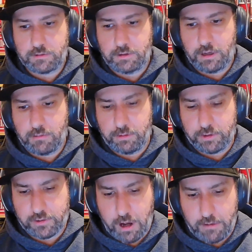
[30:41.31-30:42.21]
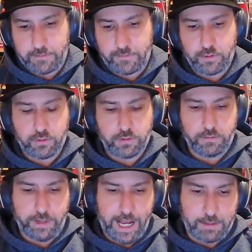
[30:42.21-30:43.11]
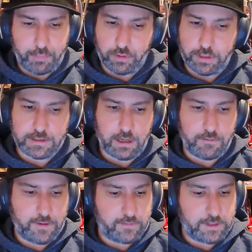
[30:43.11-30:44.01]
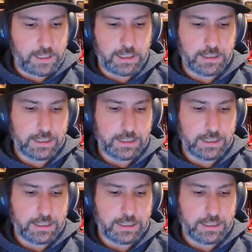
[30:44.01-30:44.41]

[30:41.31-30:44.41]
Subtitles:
We were driving forward. We had ball inside 50.